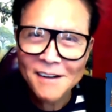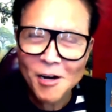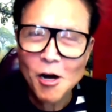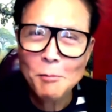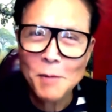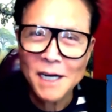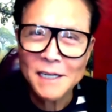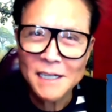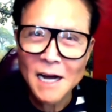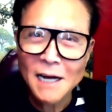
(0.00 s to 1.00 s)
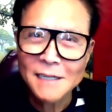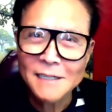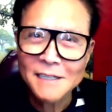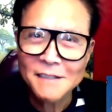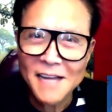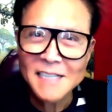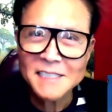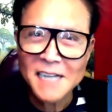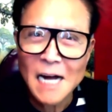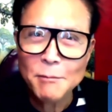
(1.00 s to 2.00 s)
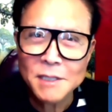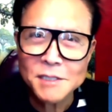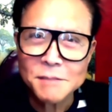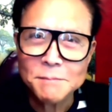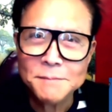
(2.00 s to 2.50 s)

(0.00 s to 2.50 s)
Oh my God, that's communism.